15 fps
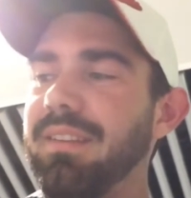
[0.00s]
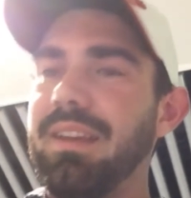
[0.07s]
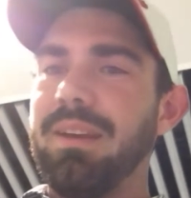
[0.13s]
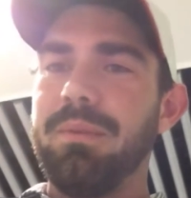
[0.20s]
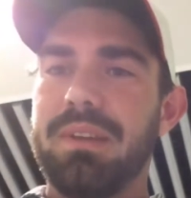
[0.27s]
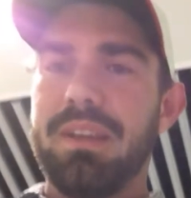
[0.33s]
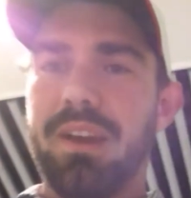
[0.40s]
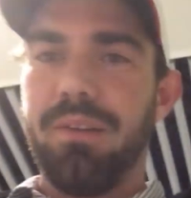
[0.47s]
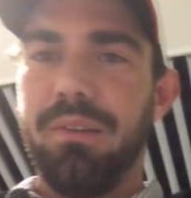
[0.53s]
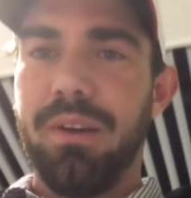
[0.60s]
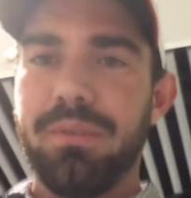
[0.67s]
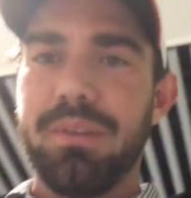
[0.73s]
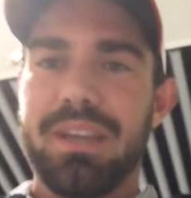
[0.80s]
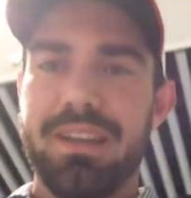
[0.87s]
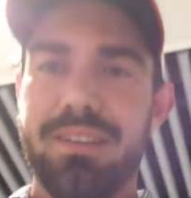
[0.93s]
There we go,
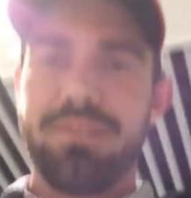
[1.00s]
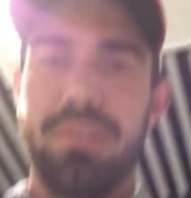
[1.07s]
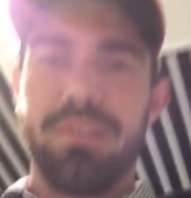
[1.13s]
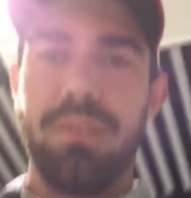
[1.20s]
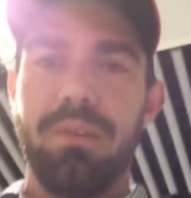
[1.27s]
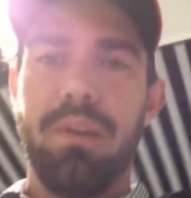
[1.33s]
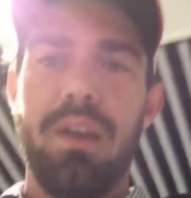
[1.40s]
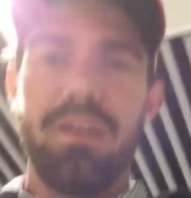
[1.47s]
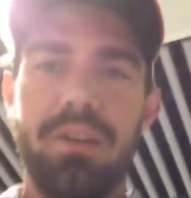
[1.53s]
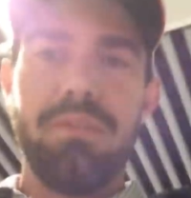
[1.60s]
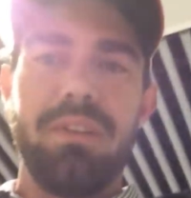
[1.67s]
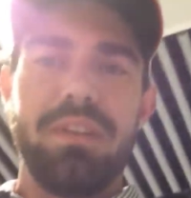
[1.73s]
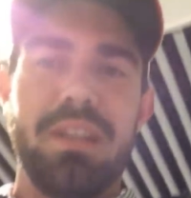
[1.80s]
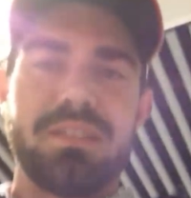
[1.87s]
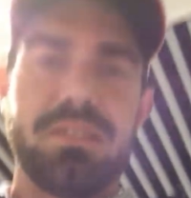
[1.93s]
I'll catch you
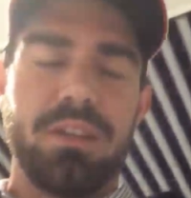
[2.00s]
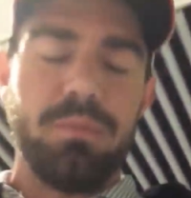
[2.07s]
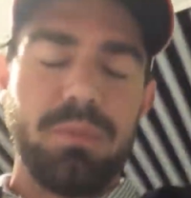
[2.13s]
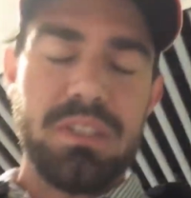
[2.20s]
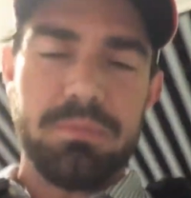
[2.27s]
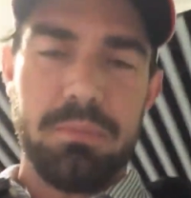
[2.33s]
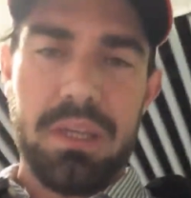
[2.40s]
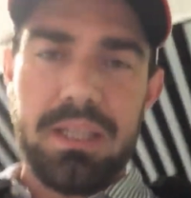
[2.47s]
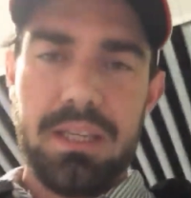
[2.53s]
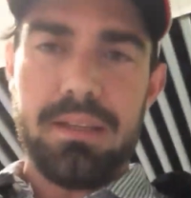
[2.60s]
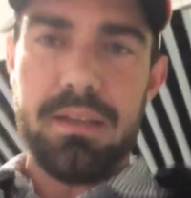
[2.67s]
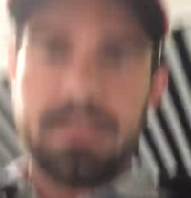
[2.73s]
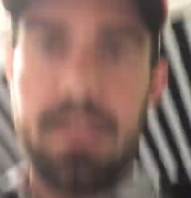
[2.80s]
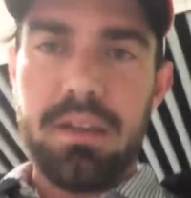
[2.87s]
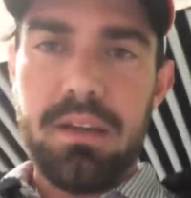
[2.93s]
hopefully next time we
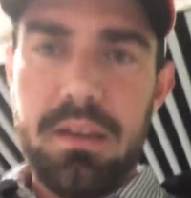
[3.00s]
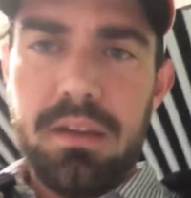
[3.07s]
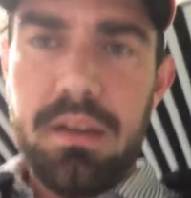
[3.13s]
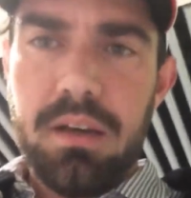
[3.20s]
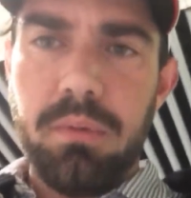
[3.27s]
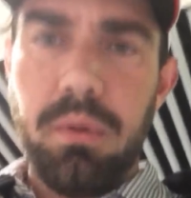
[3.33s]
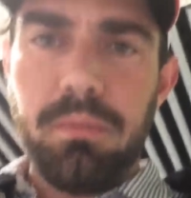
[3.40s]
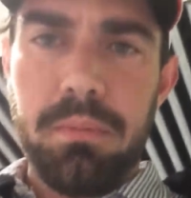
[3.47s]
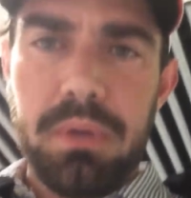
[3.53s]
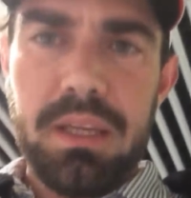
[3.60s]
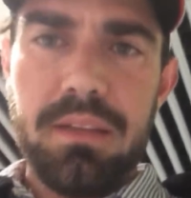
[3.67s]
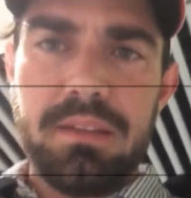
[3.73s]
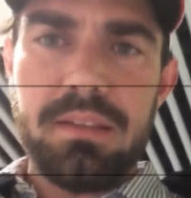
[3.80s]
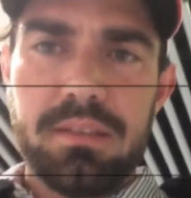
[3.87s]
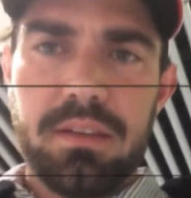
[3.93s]
speak. I won't be
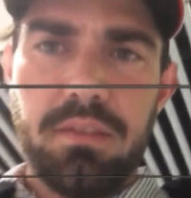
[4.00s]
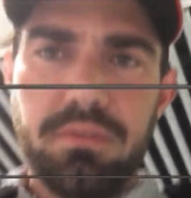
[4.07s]
in this